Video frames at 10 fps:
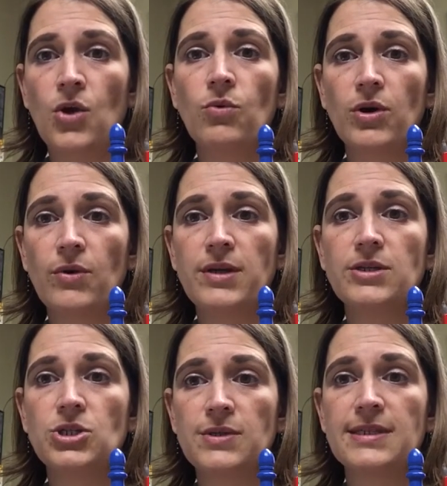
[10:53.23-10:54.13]
we're going to
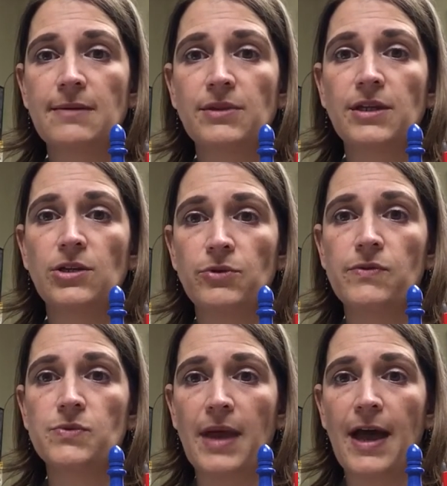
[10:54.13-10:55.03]
do the same legal
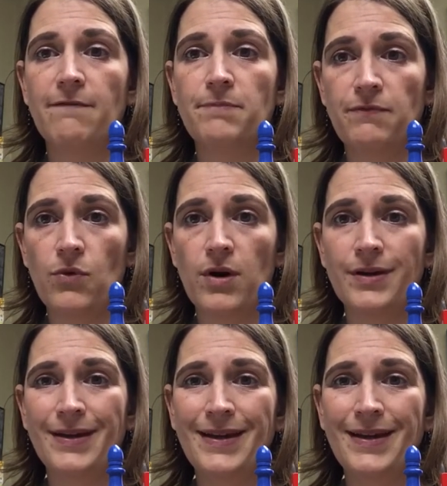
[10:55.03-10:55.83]
moves we have before